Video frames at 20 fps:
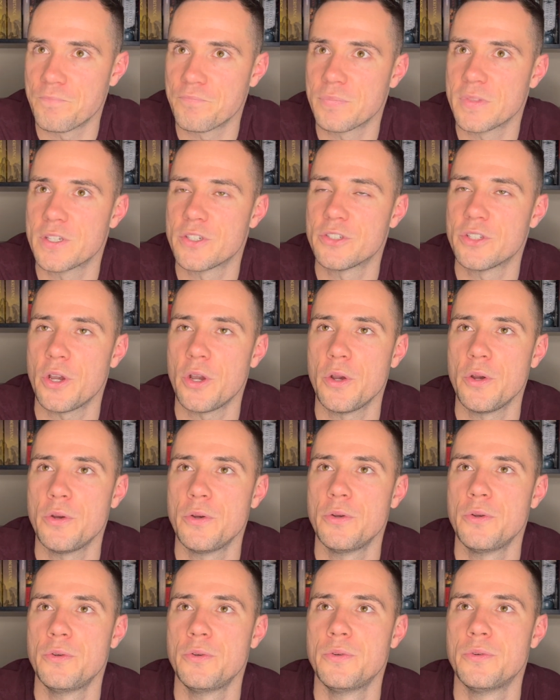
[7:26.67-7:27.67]

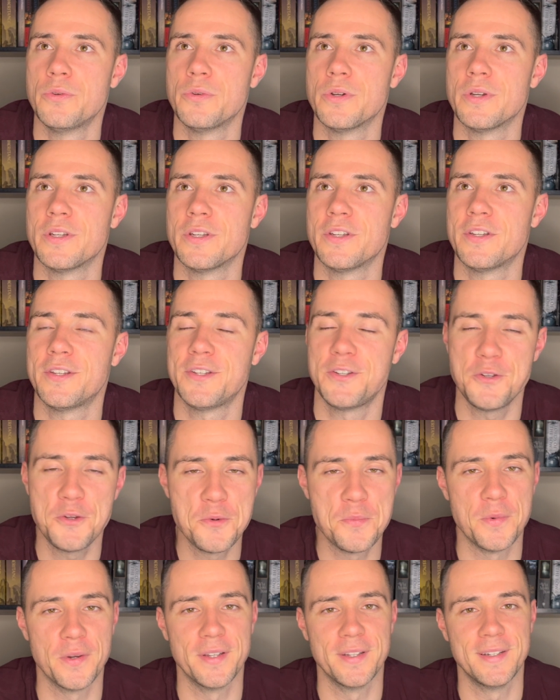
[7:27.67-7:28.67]
so
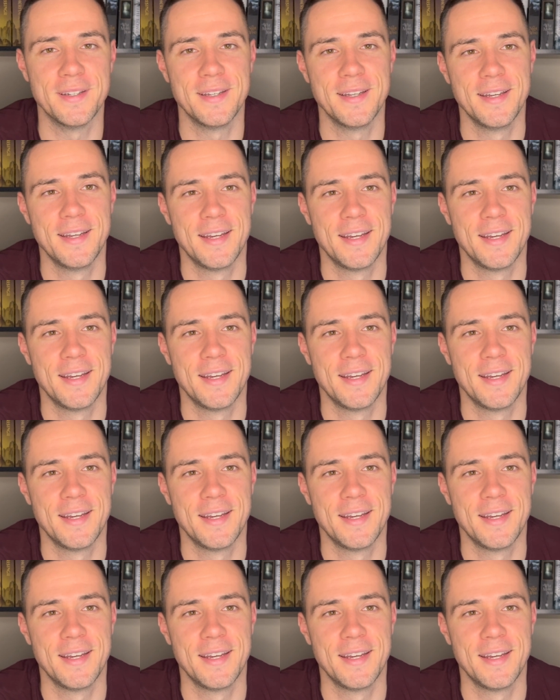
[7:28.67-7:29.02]
human